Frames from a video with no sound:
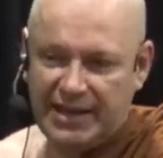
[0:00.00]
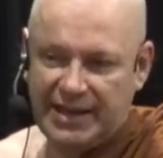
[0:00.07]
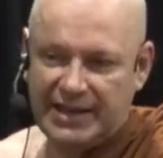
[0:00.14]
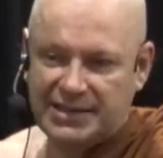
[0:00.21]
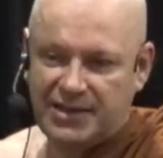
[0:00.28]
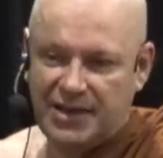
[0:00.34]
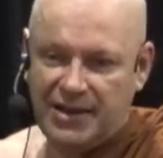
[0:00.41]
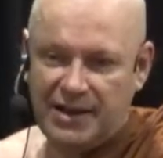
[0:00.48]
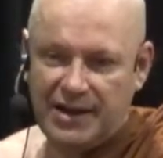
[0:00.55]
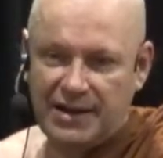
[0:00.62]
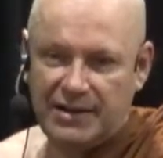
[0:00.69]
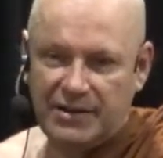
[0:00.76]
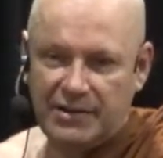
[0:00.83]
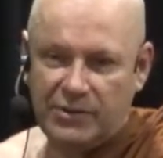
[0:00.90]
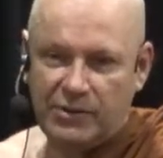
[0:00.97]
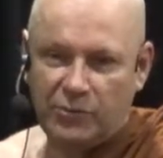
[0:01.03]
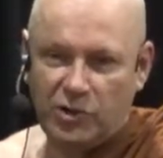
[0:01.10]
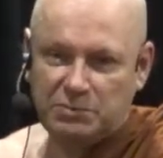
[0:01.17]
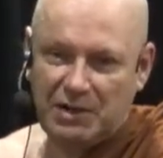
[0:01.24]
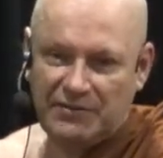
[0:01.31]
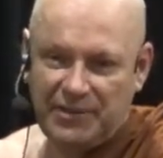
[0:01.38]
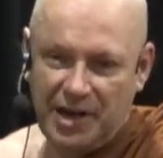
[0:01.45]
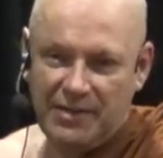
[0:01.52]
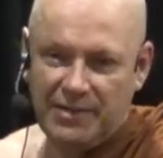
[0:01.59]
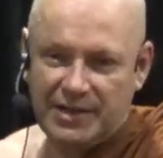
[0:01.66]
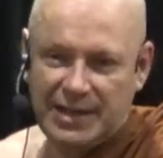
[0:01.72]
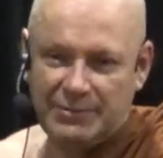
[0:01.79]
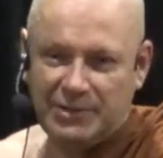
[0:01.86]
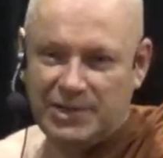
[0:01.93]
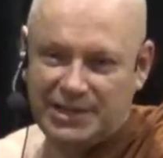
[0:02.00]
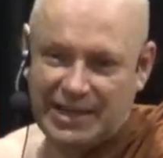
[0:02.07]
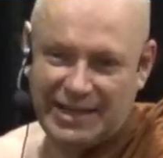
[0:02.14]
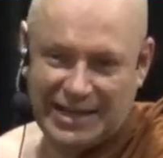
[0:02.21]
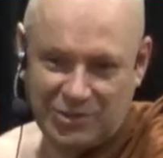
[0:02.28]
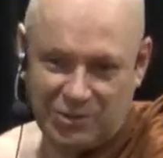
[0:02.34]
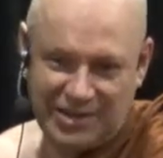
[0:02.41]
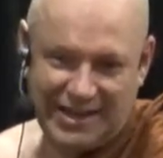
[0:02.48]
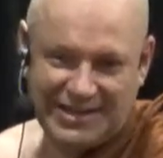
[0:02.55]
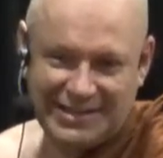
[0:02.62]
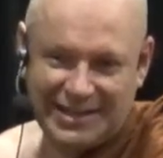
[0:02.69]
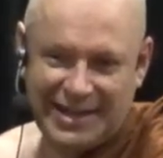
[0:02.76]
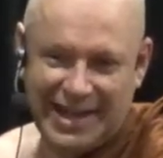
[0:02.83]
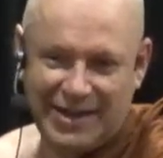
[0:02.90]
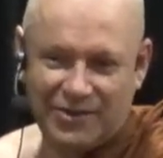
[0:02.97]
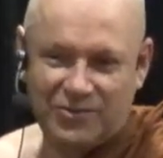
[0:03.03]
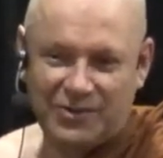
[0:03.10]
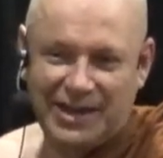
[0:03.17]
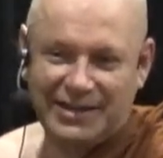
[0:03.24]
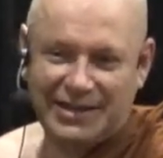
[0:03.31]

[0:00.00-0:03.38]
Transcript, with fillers: his car was my father, yeah, because he has to test it out, right?